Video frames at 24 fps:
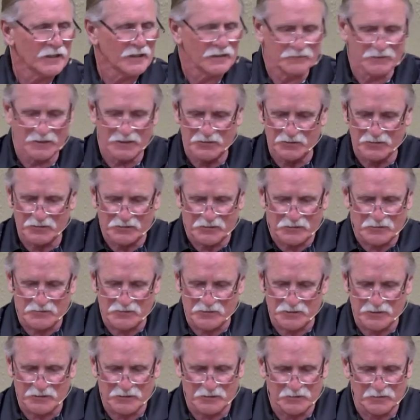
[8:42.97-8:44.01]
They just
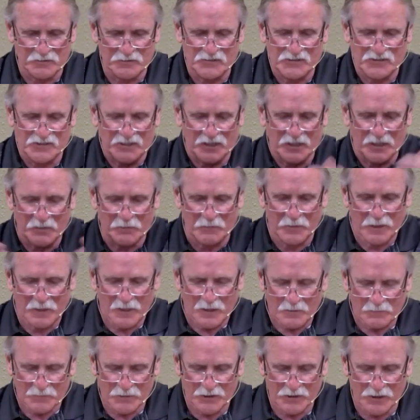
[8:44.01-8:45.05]
continue the same
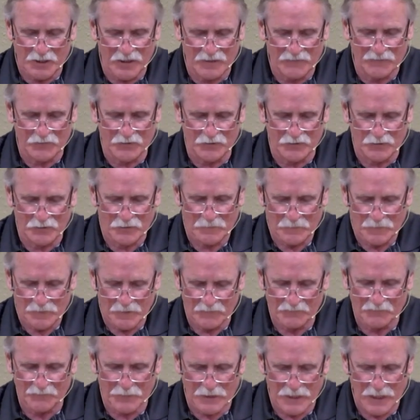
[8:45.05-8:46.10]
behavior
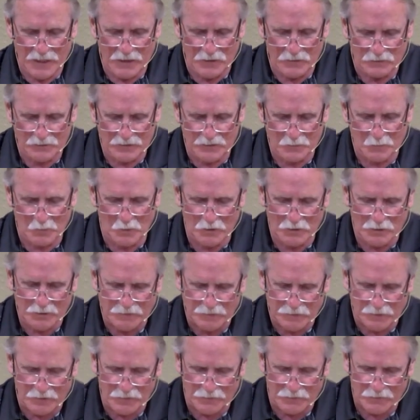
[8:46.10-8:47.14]
of battling one
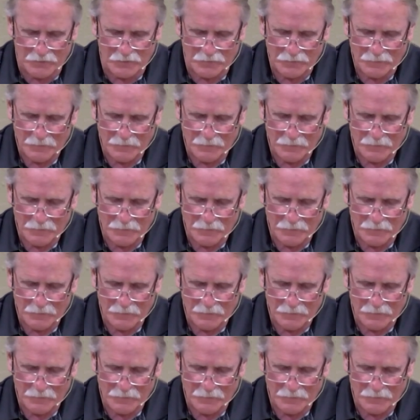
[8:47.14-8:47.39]
another.